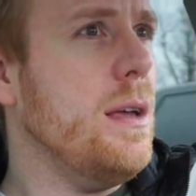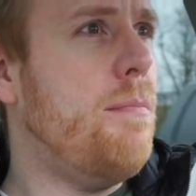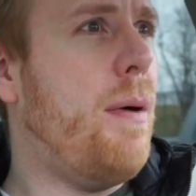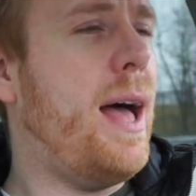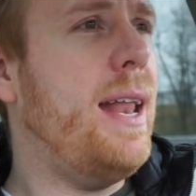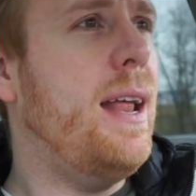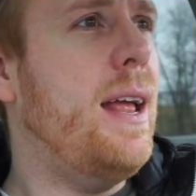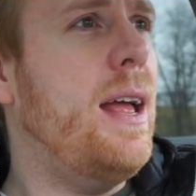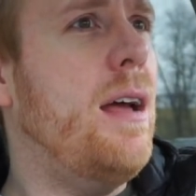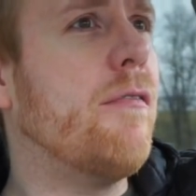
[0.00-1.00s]
but
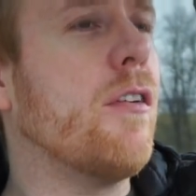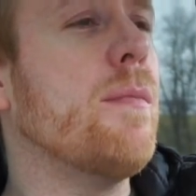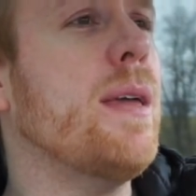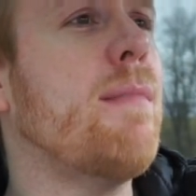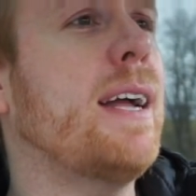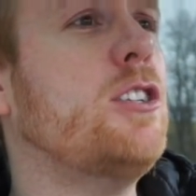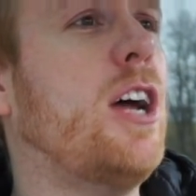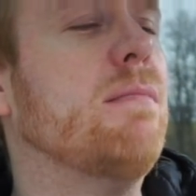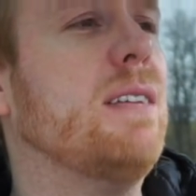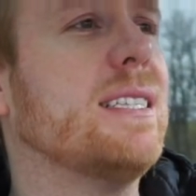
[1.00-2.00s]
for me, my
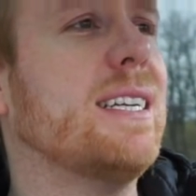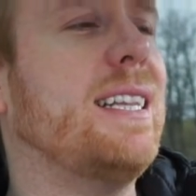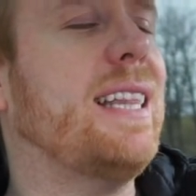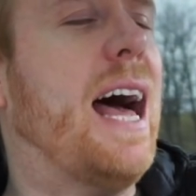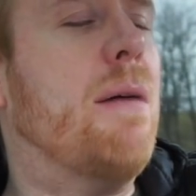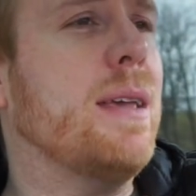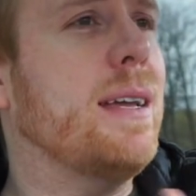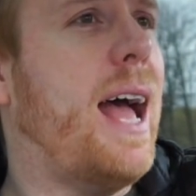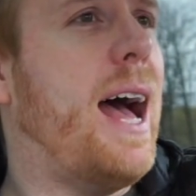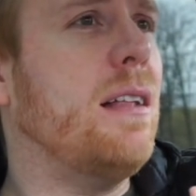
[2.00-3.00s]
job doesn't allow me
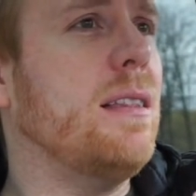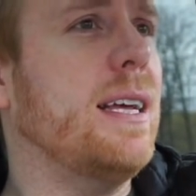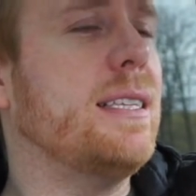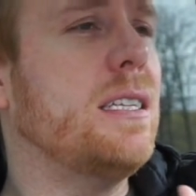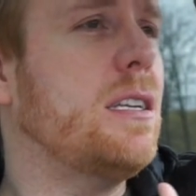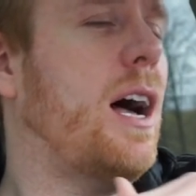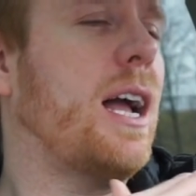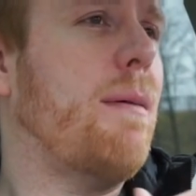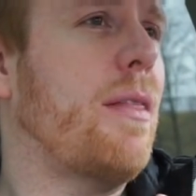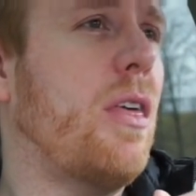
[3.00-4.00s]
an outlet to
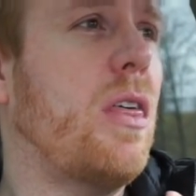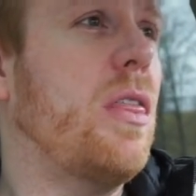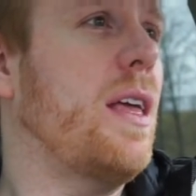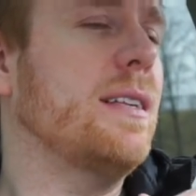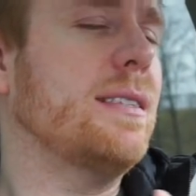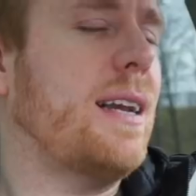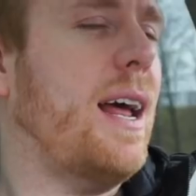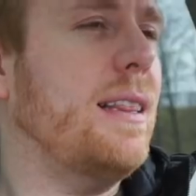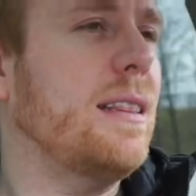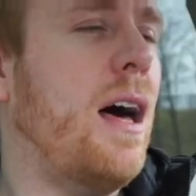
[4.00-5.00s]
talk about the things that
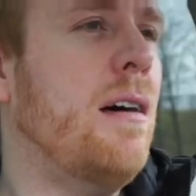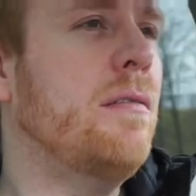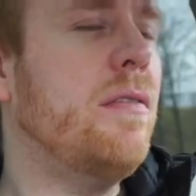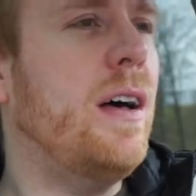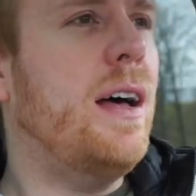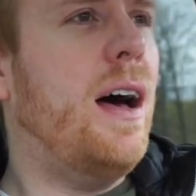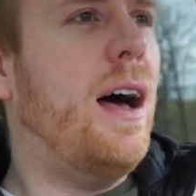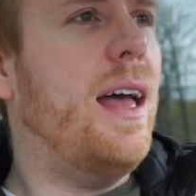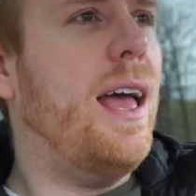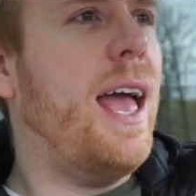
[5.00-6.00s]
I love.
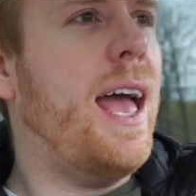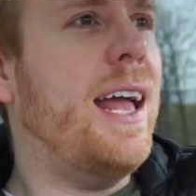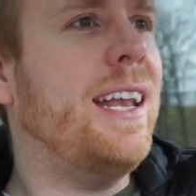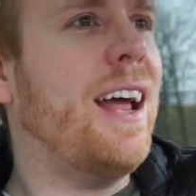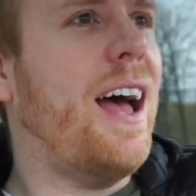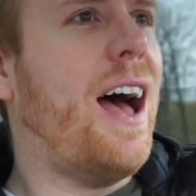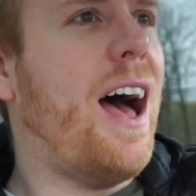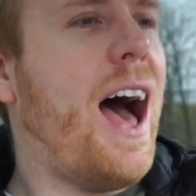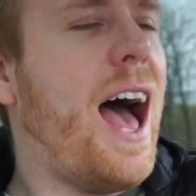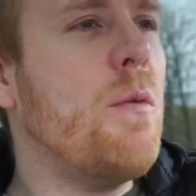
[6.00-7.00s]
And
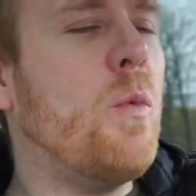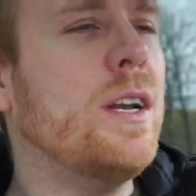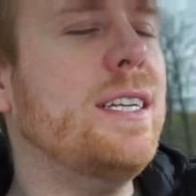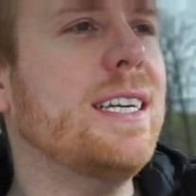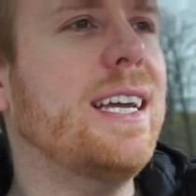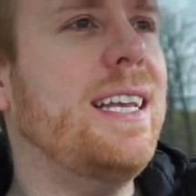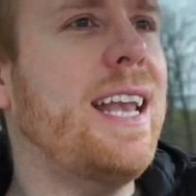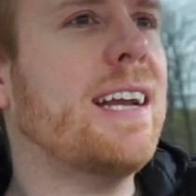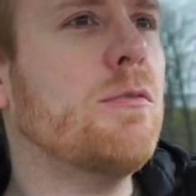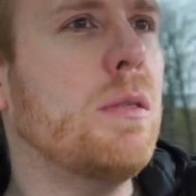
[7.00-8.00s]
I wanted to
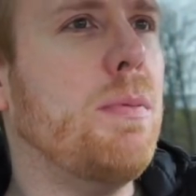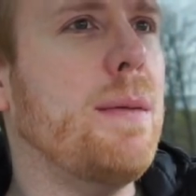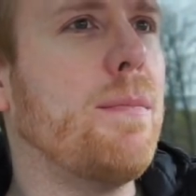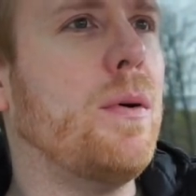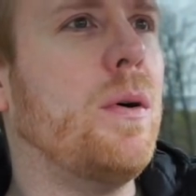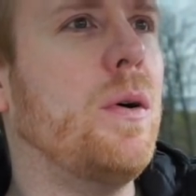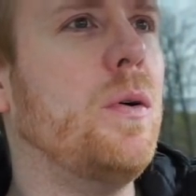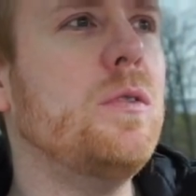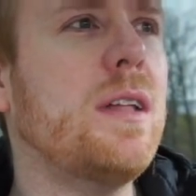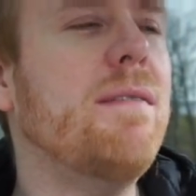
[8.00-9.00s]
connect with people
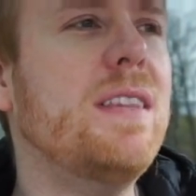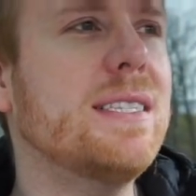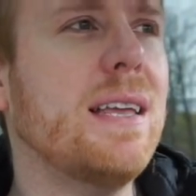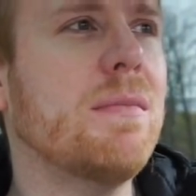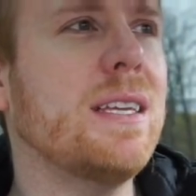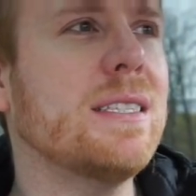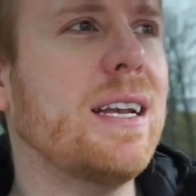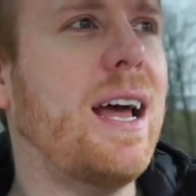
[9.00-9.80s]
who love the same things that